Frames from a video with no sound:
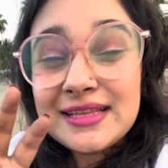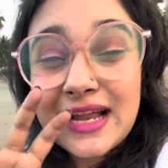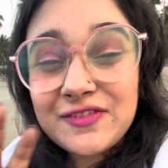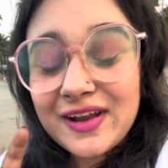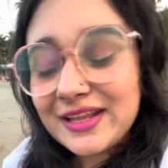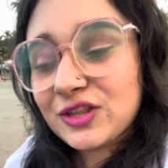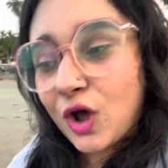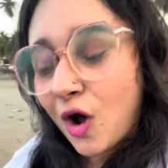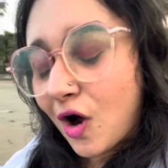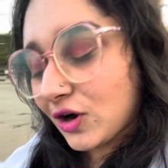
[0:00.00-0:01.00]
that very
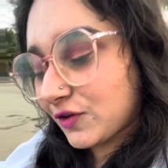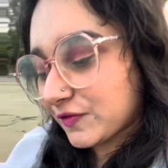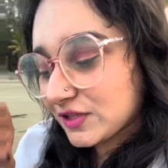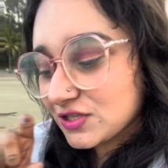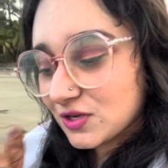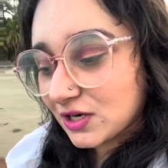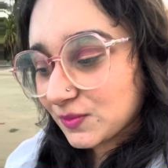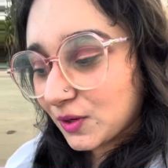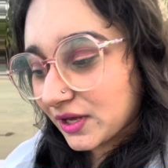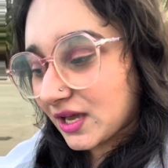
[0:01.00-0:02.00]
thought of it's not
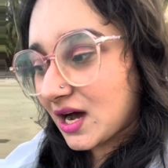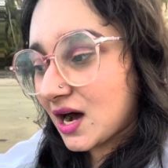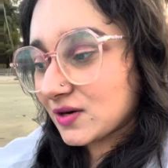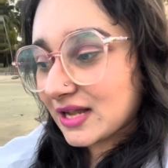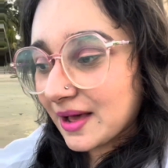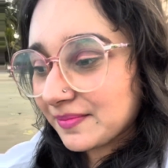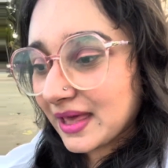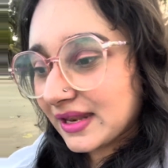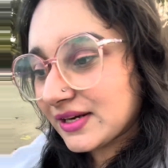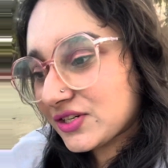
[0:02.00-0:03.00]
working out i'm
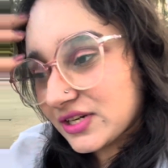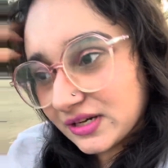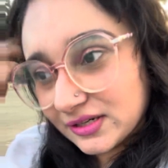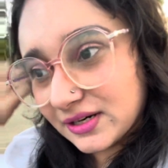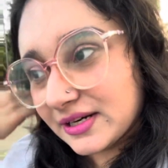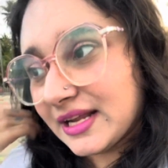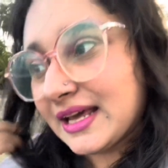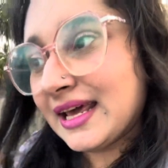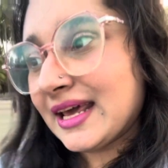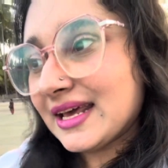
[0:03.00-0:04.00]
getting triggered
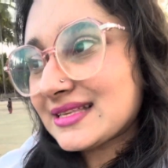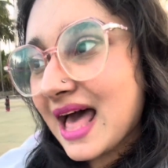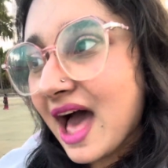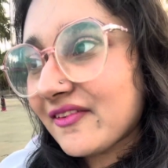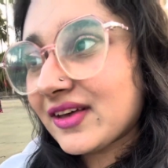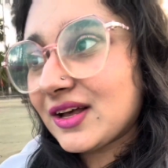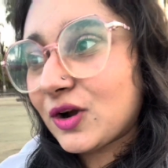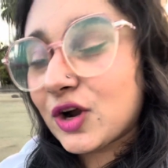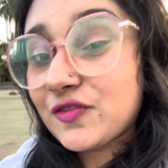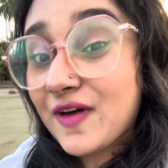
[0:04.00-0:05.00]
is having a lot of